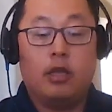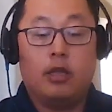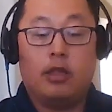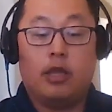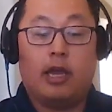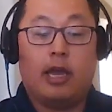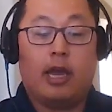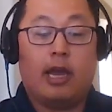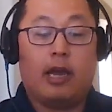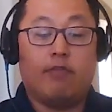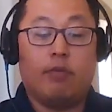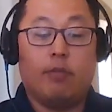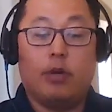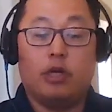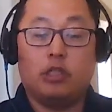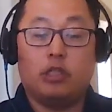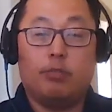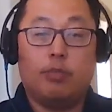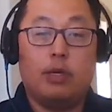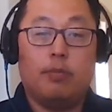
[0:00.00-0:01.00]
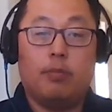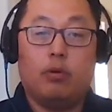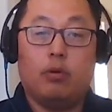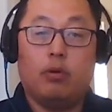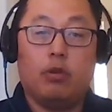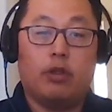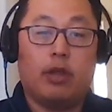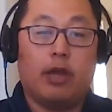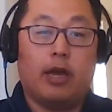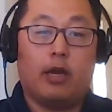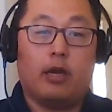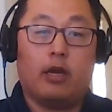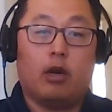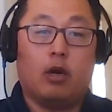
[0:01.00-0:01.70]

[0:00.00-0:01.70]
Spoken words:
They have a bunch of people that